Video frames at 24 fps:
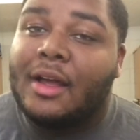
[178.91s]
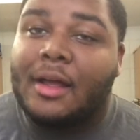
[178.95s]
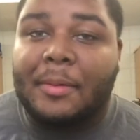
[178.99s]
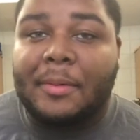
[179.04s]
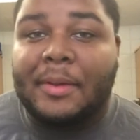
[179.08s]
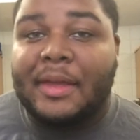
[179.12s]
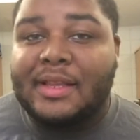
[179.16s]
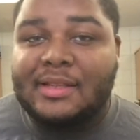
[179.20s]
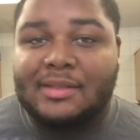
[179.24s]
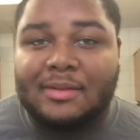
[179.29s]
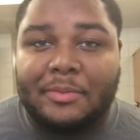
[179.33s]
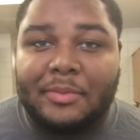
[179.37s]
I
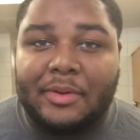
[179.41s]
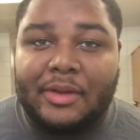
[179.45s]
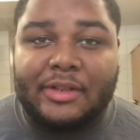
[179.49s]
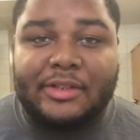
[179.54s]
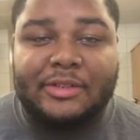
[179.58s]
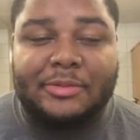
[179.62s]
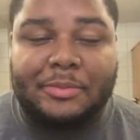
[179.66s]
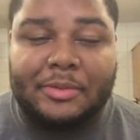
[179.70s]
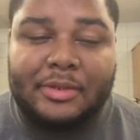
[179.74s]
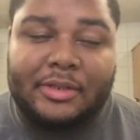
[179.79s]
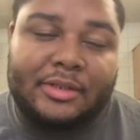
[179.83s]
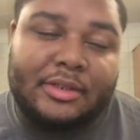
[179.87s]
mean, he's a
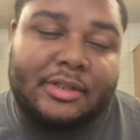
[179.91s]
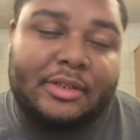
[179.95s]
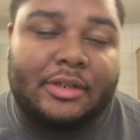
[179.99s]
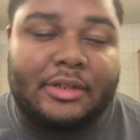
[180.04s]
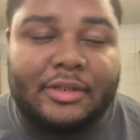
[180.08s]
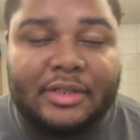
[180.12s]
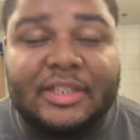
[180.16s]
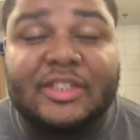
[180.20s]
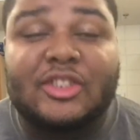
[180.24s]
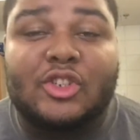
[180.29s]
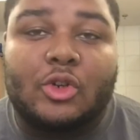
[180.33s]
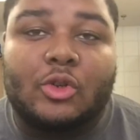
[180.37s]
bitch, but you
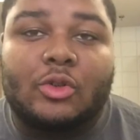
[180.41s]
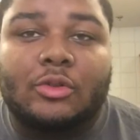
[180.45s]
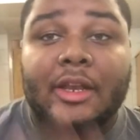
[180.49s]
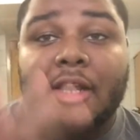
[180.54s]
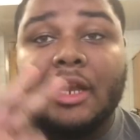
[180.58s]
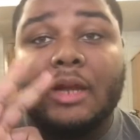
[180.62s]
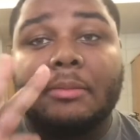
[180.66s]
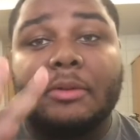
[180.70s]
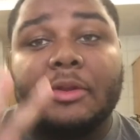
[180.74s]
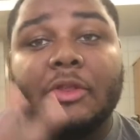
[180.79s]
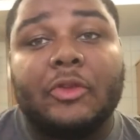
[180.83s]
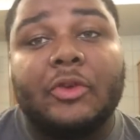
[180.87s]
know, he's cool.
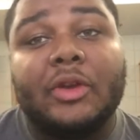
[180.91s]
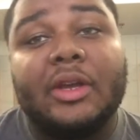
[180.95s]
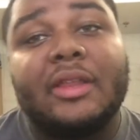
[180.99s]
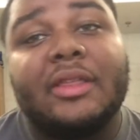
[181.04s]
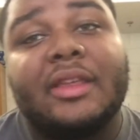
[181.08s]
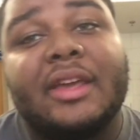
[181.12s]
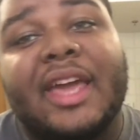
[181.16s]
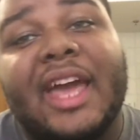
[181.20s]
Number 3, the